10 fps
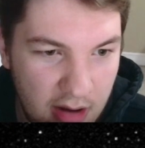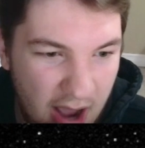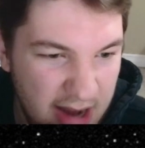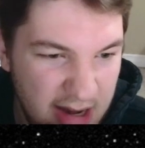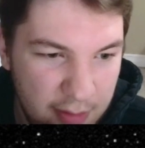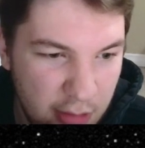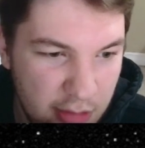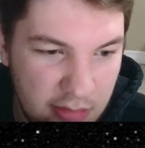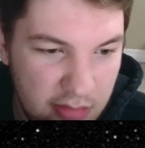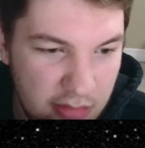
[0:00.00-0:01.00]
I never
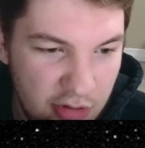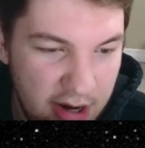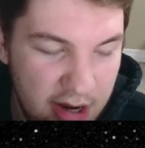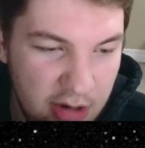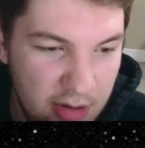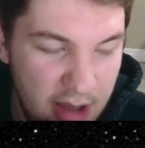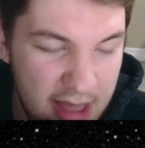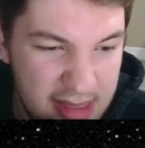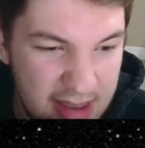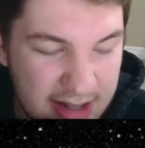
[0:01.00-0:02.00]
trade into it. I
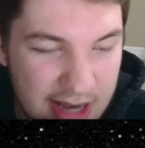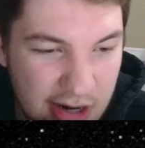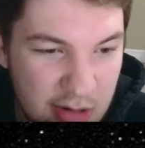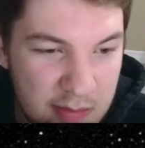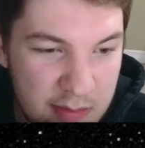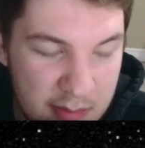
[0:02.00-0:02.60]
think it's actually